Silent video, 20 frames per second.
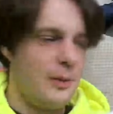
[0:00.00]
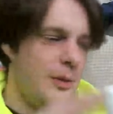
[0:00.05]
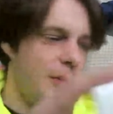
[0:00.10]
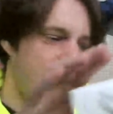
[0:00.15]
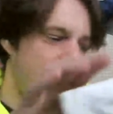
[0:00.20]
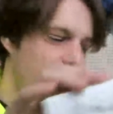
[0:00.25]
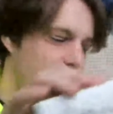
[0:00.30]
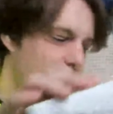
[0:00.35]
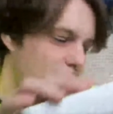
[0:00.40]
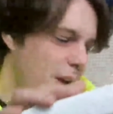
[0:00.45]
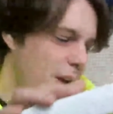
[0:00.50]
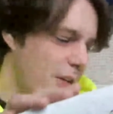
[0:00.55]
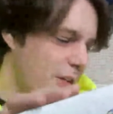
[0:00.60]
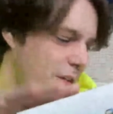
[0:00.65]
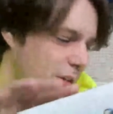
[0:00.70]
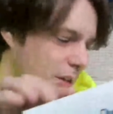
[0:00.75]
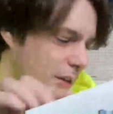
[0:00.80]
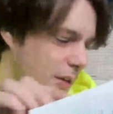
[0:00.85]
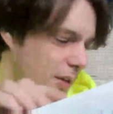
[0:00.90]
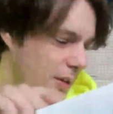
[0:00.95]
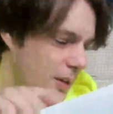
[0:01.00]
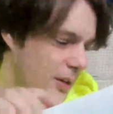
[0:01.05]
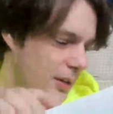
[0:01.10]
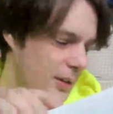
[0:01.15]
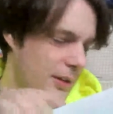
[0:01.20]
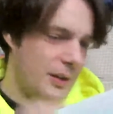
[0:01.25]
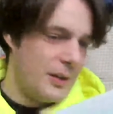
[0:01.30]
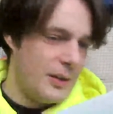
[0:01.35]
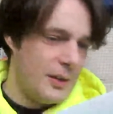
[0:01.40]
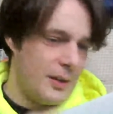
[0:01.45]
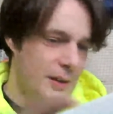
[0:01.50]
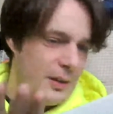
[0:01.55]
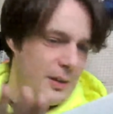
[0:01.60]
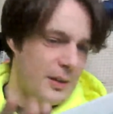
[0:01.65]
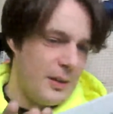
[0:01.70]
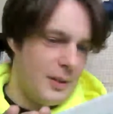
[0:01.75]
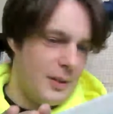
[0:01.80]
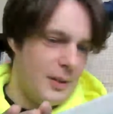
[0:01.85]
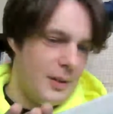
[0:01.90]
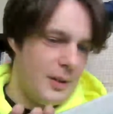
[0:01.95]
with no sketch.
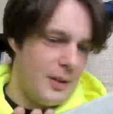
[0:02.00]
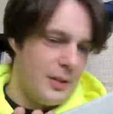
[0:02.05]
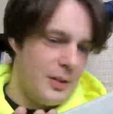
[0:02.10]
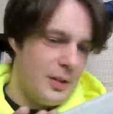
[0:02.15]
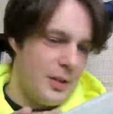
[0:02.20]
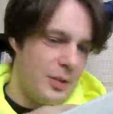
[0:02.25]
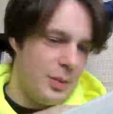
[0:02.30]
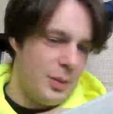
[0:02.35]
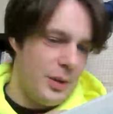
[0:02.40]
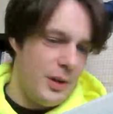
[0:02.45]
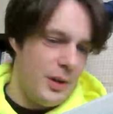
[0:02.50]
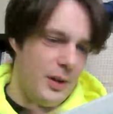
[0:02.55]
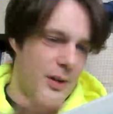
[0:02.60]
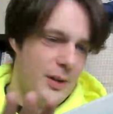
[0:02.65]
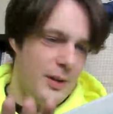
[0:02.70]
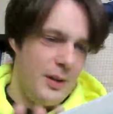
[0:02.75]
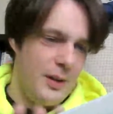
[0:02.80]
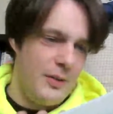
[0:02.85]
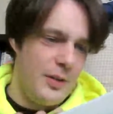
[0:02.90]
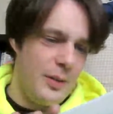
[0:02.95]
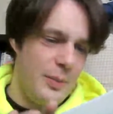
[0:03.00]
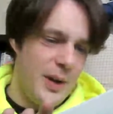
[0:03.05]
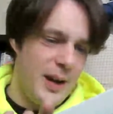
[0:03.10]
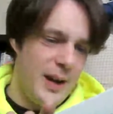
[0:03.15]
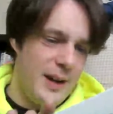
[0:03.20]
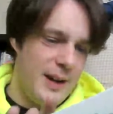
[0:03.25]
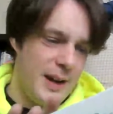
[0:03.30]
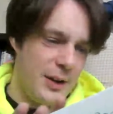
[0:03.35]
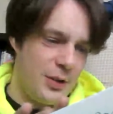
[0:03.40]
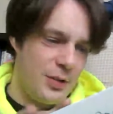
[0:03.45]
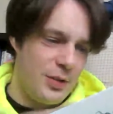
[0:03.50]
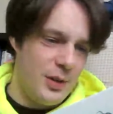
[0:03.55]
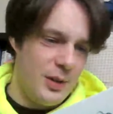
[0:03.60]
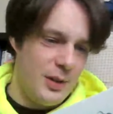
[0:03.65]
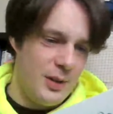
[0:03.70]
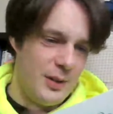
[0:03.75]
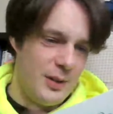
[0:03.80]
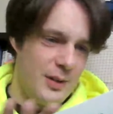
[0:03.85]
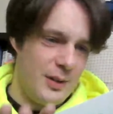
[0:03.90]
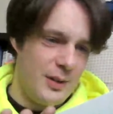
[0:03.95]
I guess that's if you paid extra.
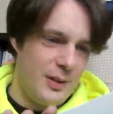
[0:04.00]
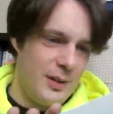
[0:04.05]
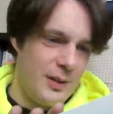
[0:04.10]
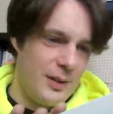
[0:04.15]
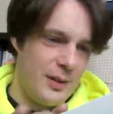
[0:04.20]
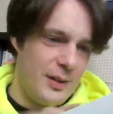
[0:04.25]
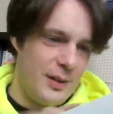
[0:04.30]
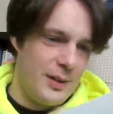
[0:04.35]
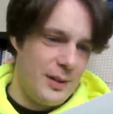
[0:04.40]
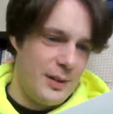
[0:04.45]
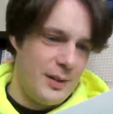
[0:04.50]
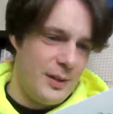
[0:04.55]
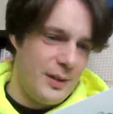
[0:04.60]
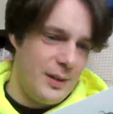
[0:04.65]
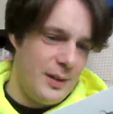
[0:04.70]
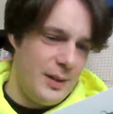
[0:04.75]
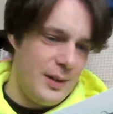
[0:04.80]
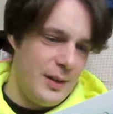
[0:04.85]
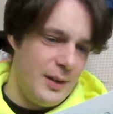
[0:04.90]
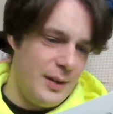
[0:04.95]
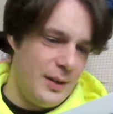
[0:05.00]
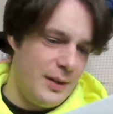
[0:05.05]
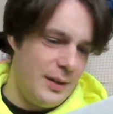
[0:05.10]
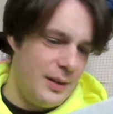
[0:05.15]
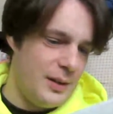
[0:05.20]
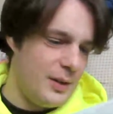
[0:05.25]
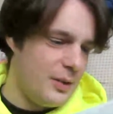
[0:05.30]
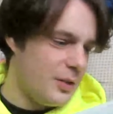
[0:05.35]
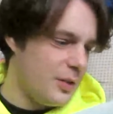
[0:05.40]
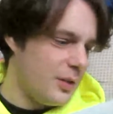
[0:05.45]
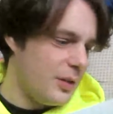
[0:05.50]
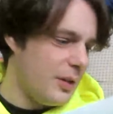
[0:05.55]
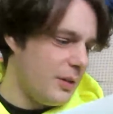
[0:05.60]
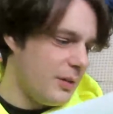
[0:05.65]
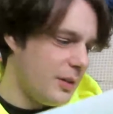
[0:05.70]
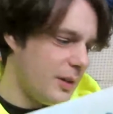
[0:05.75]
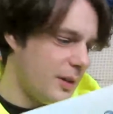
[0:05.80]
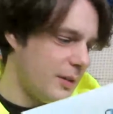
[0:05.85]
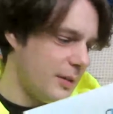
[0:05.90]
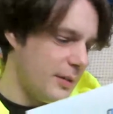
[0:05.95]
And here's,
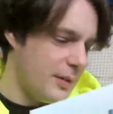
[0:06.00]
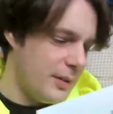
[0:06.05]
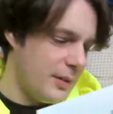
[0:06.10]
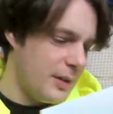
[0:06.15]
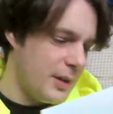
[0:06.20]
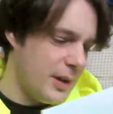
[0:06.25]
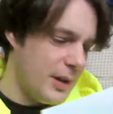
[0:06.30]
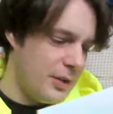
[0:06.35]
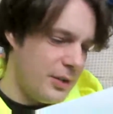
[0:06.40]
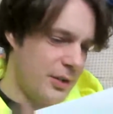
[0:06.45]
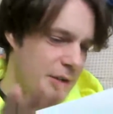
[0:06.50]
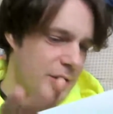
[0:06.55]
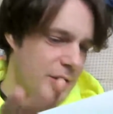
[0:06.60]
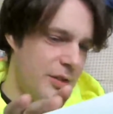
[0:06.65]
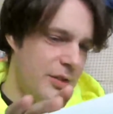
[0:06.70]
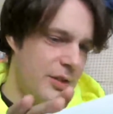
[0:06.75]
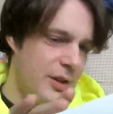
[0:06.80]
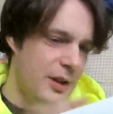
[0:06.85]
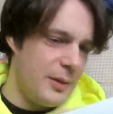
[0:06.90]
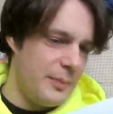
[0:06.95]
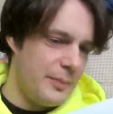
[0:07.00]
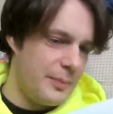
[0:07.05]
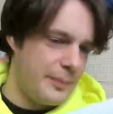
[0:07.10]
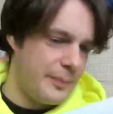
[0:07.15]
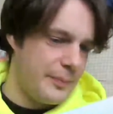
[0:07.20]
all right, I guess this is the